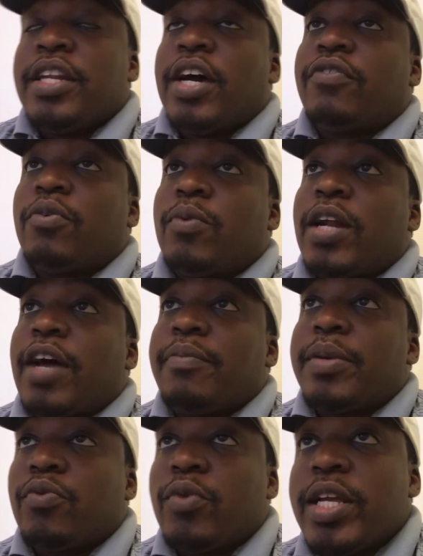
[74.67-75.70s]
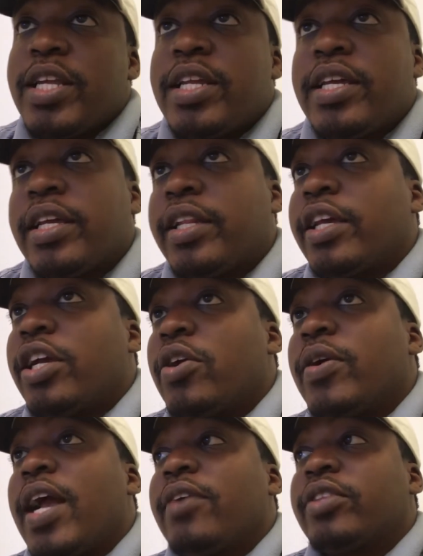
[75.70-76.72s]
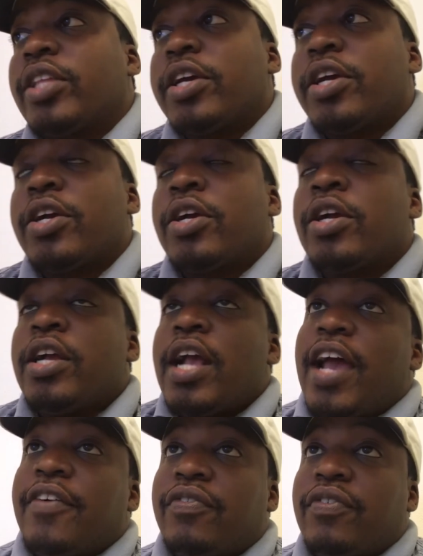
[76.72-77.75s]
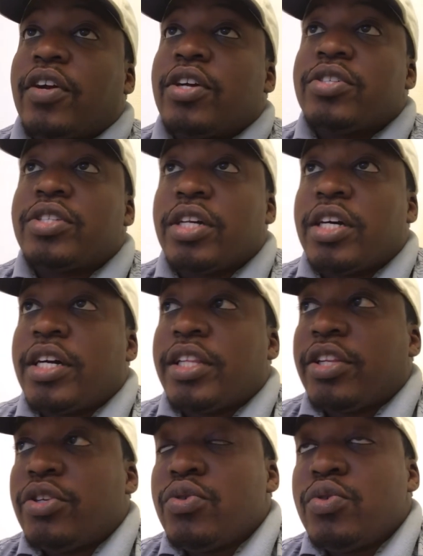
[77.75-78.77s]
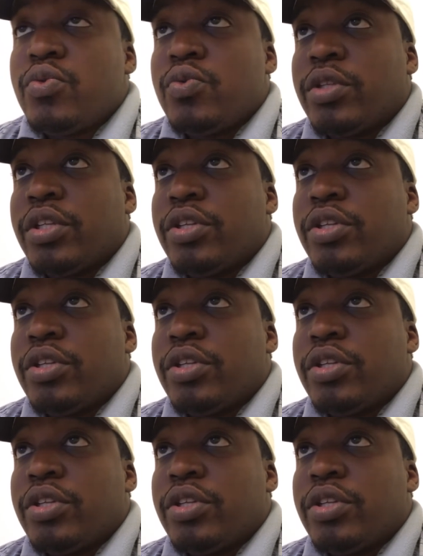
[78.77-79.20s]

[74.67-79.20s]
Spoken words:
Now, from what I've been reading and hearing out there, at first the new